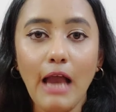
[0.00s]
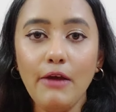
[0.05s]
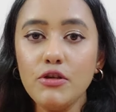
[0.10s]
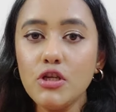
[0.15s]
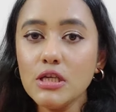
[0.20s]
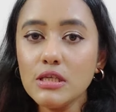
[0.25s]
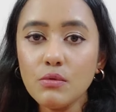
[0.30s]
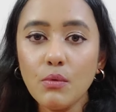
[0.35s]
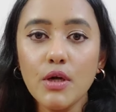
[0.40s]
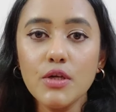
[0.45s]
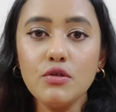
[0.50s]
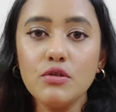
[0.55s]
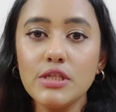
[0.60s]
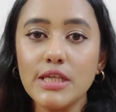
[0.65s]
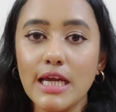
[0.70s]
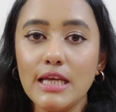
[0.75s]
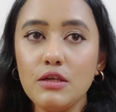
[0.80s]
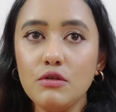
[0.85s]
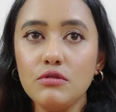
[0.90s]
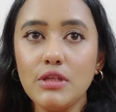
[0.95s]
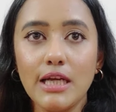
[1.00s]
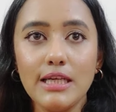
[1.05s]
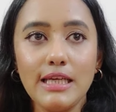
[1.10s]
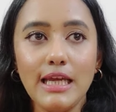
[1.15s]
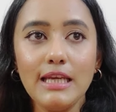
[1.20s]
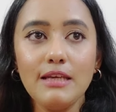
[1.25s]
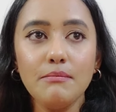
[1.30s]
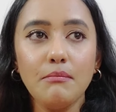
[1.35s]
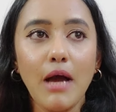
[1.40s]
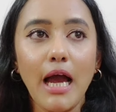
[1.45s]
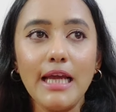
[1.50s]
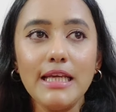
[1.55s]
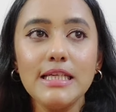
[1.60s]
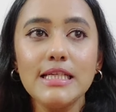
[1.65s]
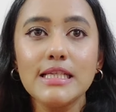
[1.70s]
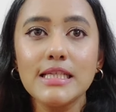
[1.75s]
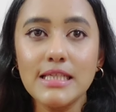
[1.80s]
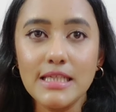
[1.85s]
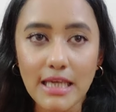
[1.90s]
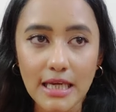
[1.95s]
I just want to tell you that it
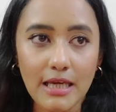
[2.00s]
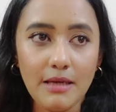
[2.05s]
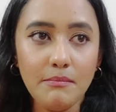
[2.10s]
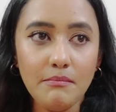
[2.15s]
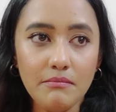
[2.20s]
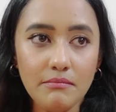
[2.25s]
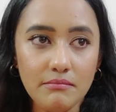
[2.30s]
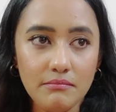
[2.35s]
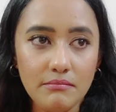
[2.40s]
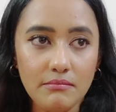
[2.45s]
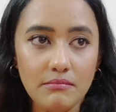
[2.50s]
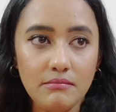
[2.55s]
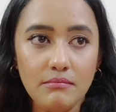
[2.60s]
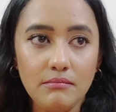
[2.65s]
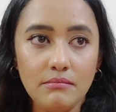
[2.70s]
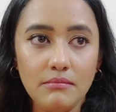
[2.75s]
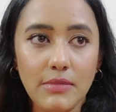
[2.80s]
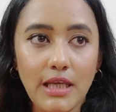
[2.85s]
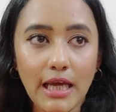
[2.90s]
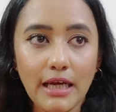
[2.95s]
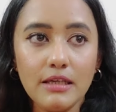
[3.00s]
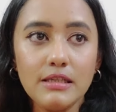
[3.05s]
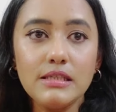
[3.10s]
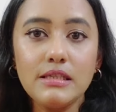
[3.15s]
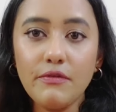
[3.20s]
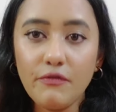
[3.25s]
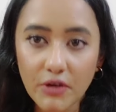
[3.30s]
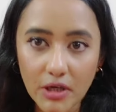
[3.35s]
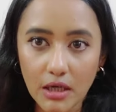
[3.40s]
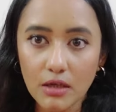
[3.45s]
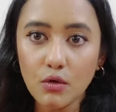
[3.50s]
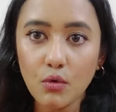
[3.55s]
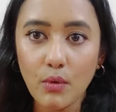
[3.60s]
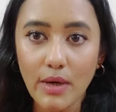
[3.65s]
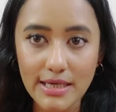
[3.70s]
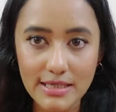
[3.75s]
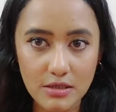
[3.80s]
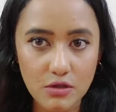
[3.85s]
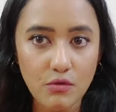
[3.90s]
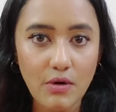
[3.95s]
might seem like a difficult
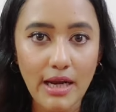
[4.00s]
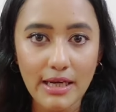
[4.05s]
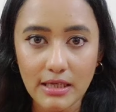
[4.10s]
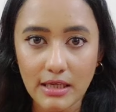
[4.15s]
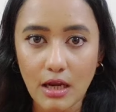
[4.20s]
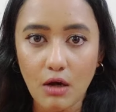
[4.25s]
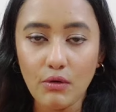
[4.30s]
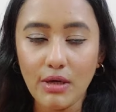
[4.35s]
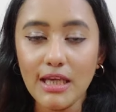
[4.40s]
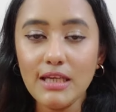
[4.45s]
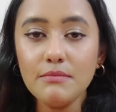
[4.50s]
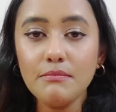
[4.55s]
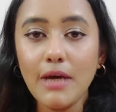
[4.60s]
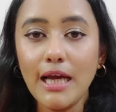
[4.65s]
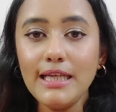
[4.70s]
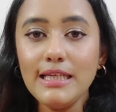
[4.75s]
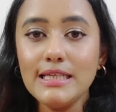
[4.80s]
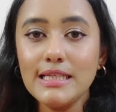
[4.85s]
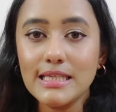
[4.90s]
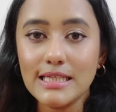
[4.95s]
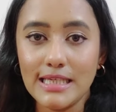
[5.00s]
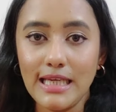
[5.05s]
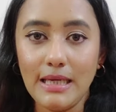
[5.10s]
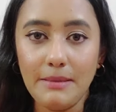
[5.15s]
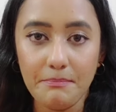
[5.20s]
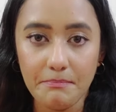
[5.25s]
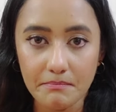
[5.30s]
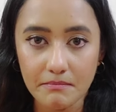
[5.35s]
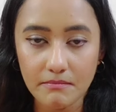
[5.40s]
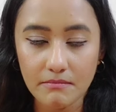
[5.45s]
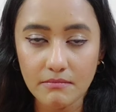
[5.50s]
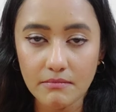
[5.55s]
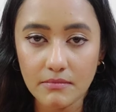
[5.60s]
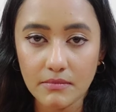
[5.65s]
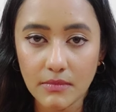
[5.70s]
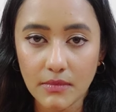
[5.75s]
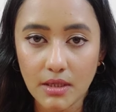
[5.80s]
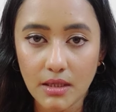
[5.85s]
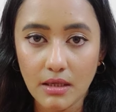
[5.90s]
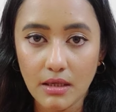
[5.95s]
quest right now. It might seem
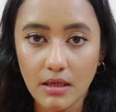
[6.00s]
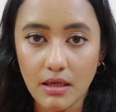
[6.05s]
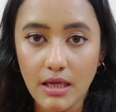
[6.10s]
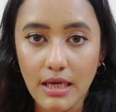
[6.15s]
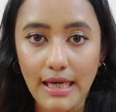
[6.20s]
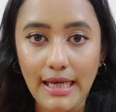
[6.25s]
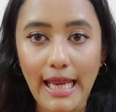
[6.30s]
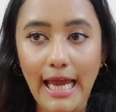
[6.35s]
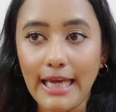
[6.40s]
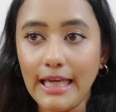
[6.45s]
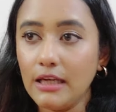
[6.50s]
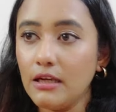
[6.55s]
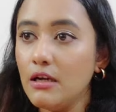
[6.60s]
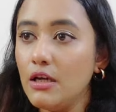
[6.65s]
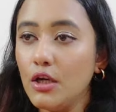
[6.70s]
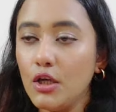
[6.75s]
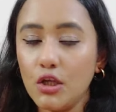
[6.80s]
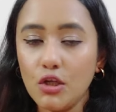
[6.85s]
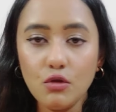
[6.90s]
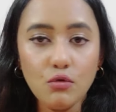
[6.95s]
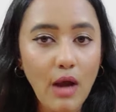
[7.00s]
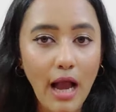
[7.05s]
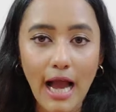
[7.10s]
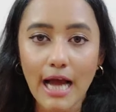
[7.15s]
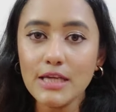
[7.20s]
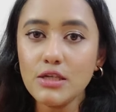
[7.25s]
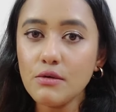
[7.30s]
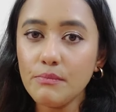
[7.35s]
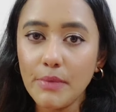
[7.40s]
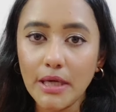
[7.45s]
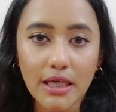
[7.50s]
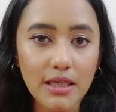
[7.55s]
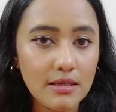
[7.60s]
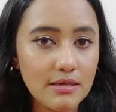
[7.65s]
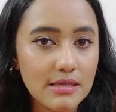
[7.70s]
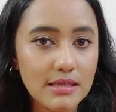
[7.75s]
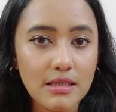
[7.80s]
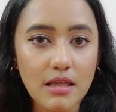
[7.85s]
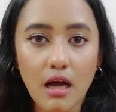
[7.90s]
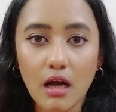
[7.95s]
like you had your
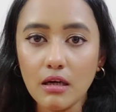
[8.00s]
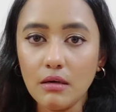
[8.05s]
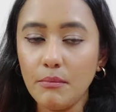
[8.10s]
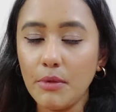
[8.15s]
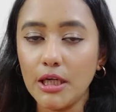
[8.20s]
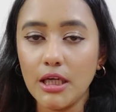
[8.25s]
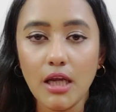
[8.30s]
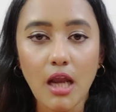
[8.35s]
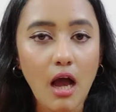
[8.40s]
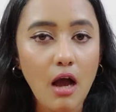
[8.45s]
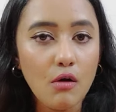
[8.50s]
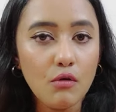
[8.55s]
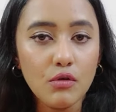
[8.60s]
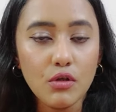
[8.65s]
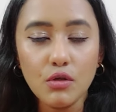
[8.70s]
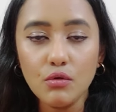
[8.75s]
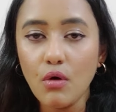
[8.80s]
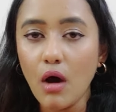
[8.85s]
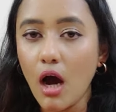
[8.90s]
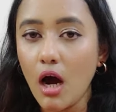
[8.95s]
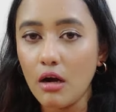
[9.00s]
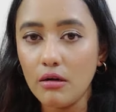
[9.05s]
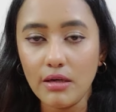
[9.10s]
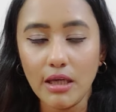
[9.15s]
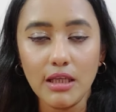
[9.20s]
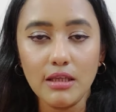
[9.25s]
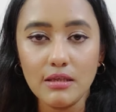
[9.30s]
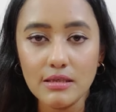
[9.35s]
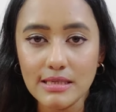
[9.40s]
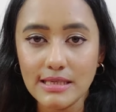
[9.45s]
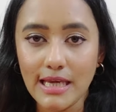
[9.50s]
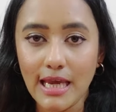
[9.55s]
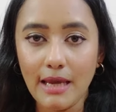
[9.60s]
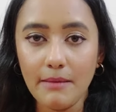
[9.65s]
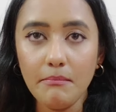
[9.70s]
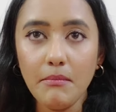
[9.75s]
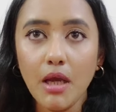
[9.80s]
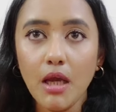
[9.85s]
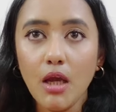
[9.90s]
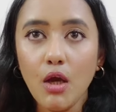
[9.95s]
beginner's luck, but now you are in the
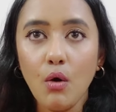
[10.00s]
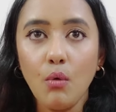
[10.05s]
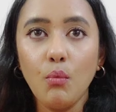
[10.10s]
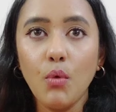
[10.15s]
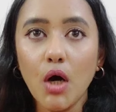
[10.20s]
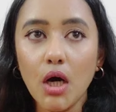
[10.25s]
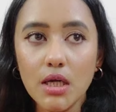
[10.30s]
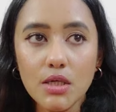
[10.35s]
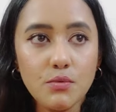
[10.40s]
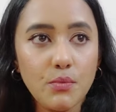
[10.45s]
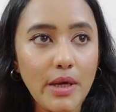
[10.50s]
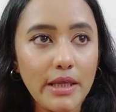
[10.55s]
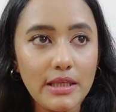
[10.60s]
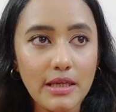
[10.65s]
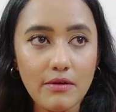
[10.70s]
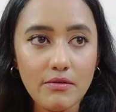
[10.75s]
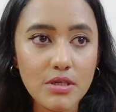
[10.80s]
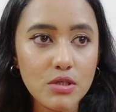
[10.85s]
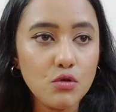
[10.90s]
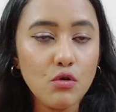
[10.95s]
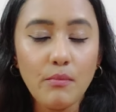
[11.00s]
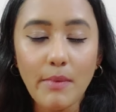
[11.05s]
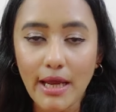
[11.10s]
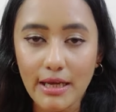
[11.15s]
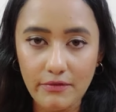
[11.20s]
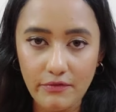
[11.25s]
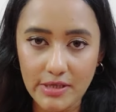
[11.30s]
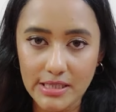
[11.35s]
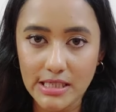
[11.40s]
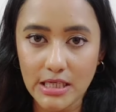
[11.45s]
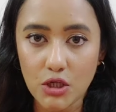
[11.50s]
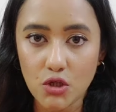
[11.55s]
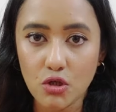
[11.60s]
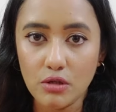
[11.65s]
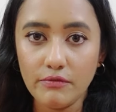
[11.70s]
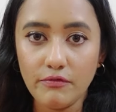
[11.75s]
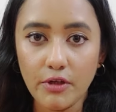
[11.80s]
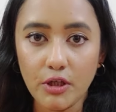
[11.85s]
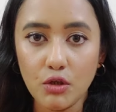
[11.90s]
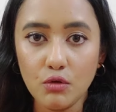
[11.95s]
same world where there is no
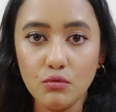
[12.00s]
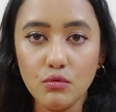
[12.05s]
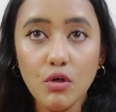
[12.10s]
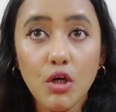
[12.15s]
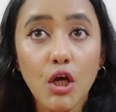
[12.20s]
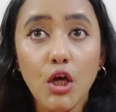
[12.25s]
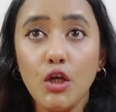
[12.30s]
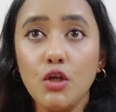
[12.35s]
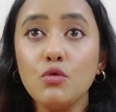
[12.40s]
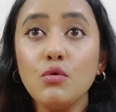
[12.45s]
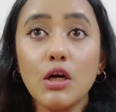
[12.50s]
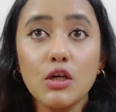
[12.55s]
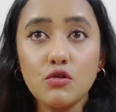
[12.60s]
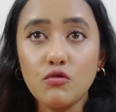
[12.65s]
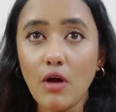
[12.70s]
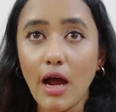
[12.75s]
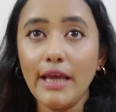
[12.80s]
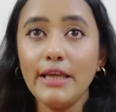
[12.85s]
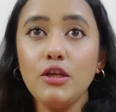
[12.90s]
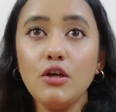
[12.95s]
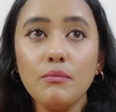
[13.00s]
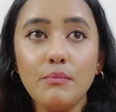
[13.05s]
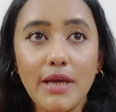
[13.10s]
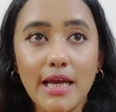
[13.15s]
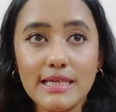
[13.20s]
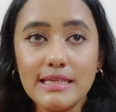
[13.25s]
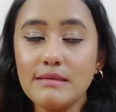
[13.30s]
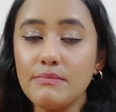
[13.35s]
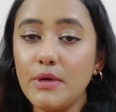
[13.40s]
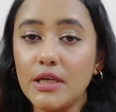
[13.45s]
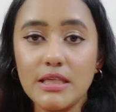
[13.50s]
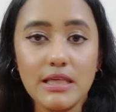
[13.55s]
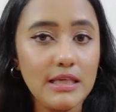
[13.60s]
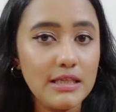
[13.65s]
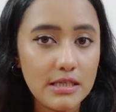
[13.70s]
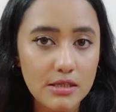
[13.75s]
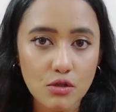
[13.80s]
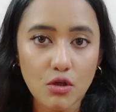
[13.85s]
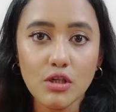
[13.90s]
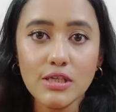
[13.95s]
manifestation for you. You are trying your best, but
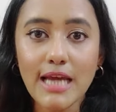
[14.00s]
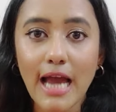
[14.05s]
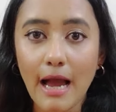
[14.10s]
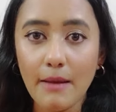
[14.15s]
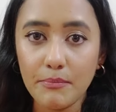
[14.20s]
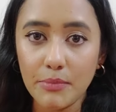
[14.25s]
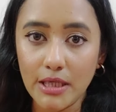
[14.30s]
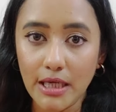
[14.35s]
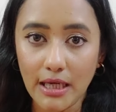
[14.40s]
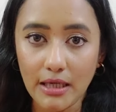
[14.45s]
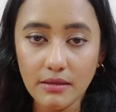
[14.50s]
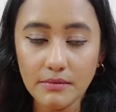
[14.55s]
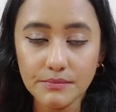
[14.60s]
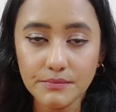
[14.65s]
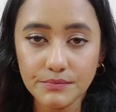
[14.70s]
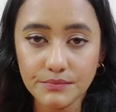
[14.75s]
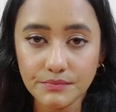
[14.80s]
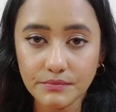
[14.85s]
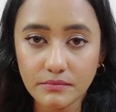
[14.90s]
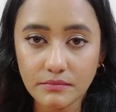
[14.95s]
it is not happening.